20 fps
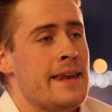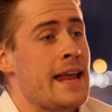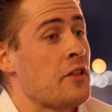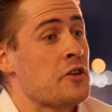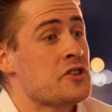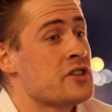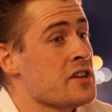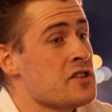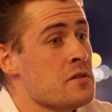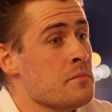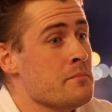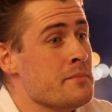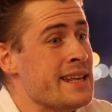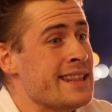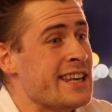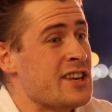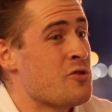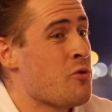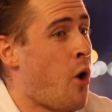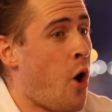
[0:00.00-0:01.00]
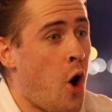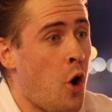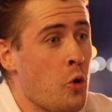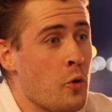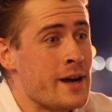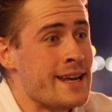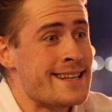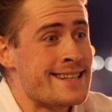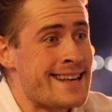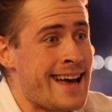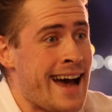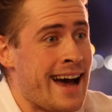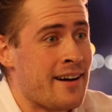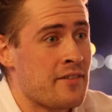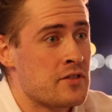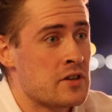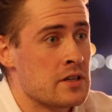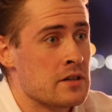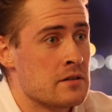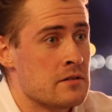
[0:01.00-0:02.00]
Now, this doesn't mean that you always
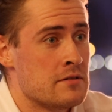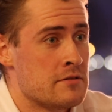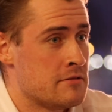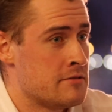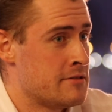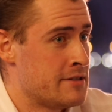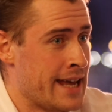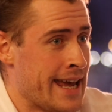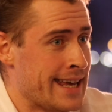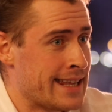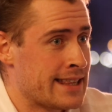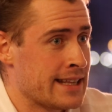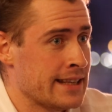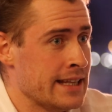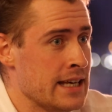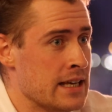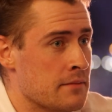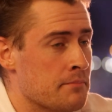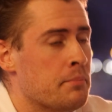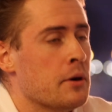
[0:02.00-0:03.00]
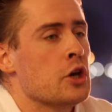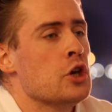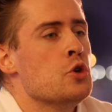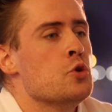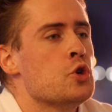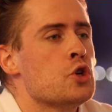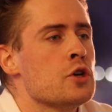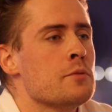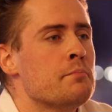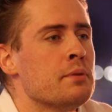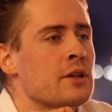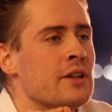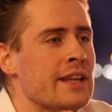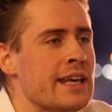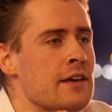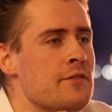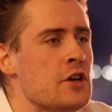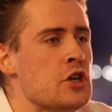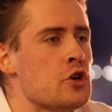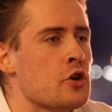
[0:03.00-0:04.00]
have to take the lead, but you should
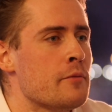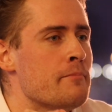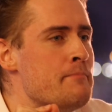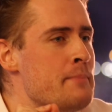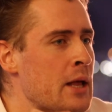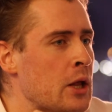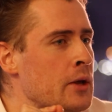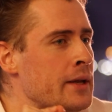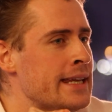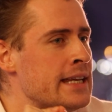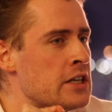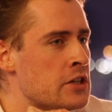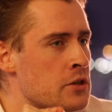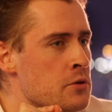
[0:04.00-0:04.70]
believe in your ability to